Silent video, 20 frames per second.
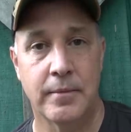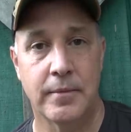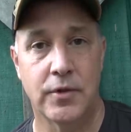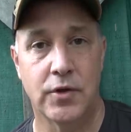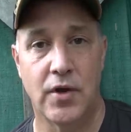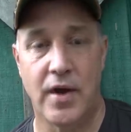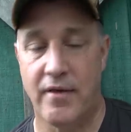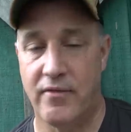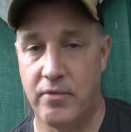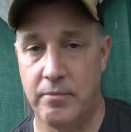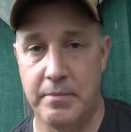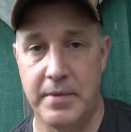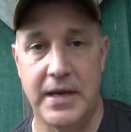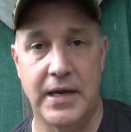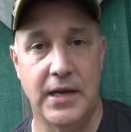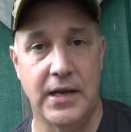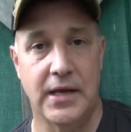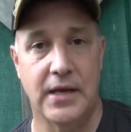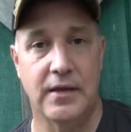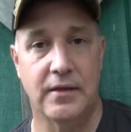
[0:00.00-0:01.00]
You have a
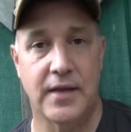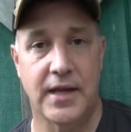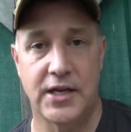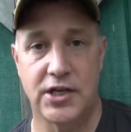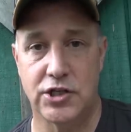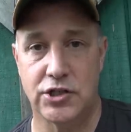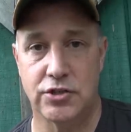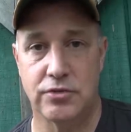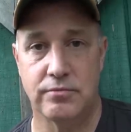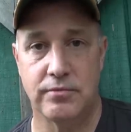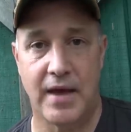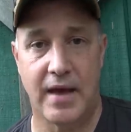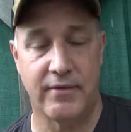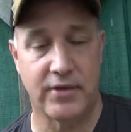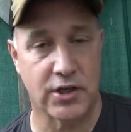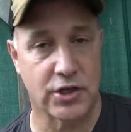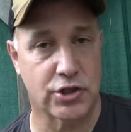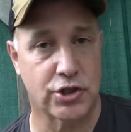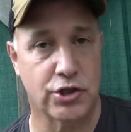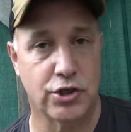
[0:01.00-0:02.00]
meeting. They just have
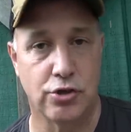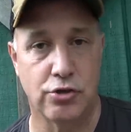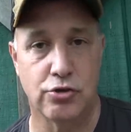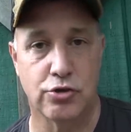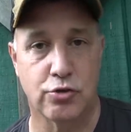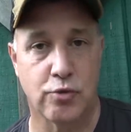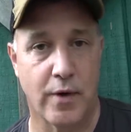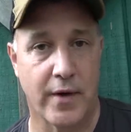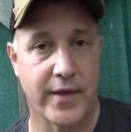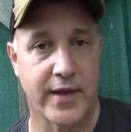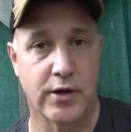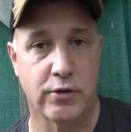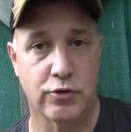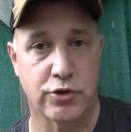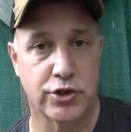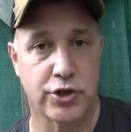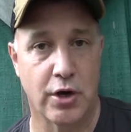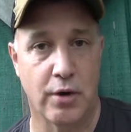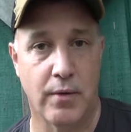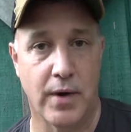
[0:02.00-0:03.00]
an excuse why they don't
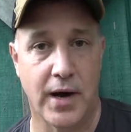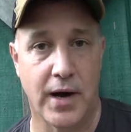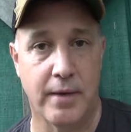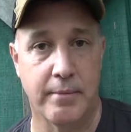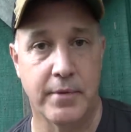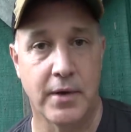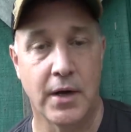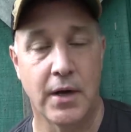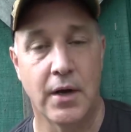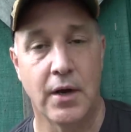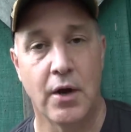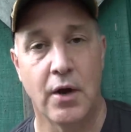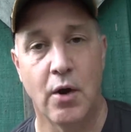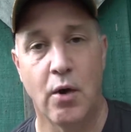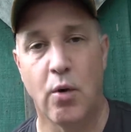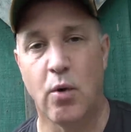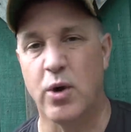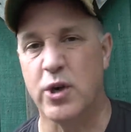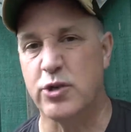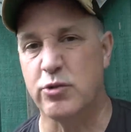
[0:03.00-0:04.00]
show up,
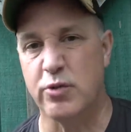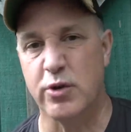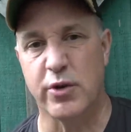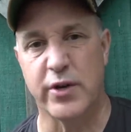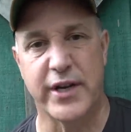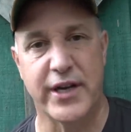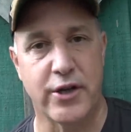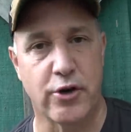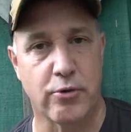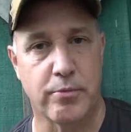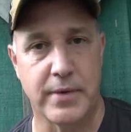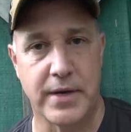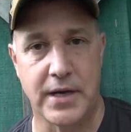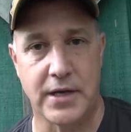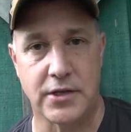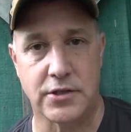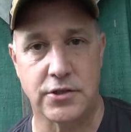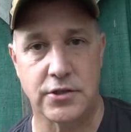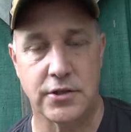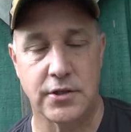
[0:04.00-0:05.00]
or it's real hit or
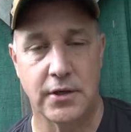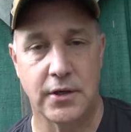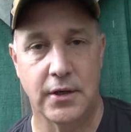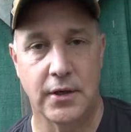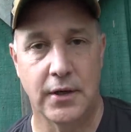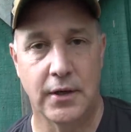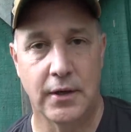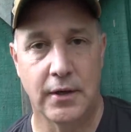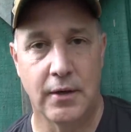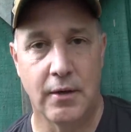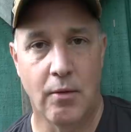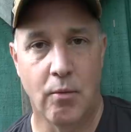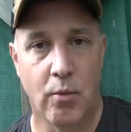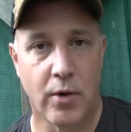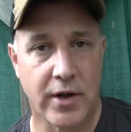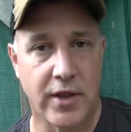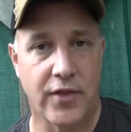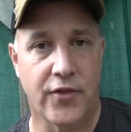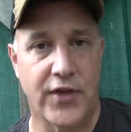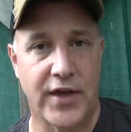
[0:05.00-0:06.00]
miss.
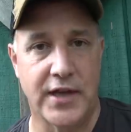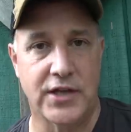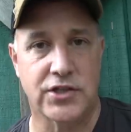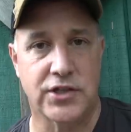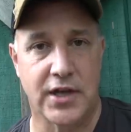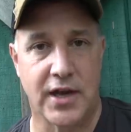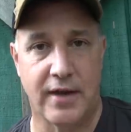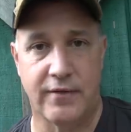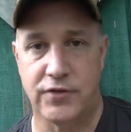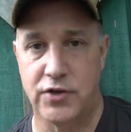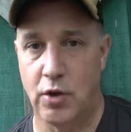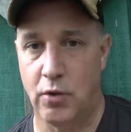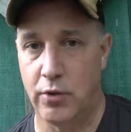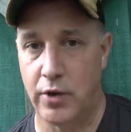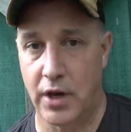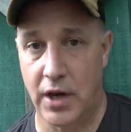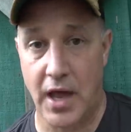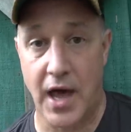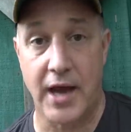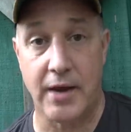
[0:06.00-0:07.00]
One of the things that I've
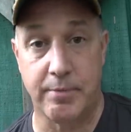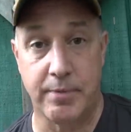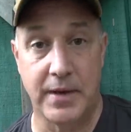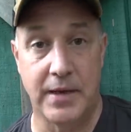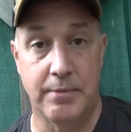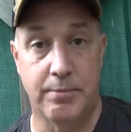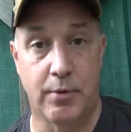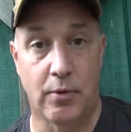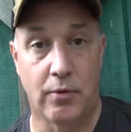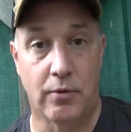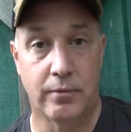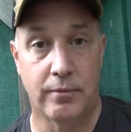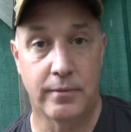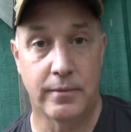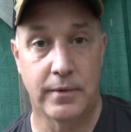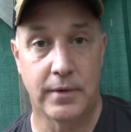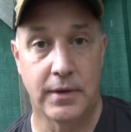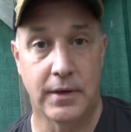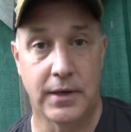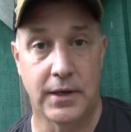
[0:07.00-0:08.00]
told a lot of people
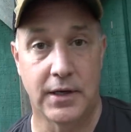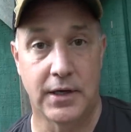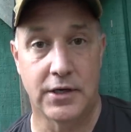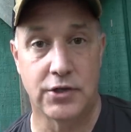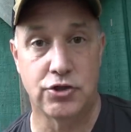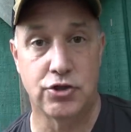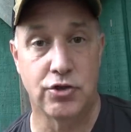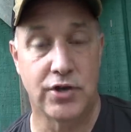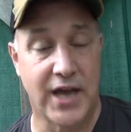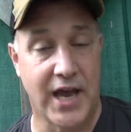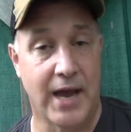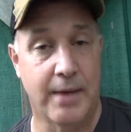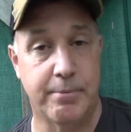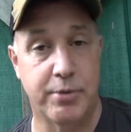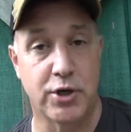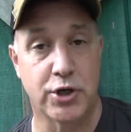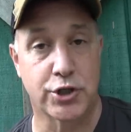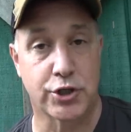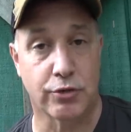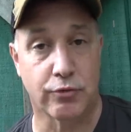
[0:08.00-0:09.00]
is you can't
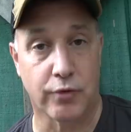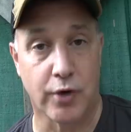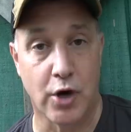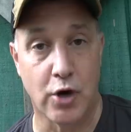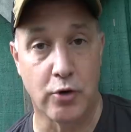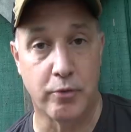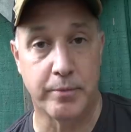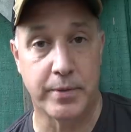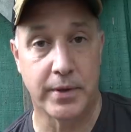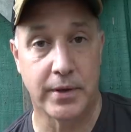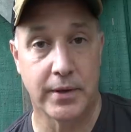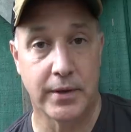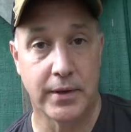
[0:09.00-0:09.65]
push a rope.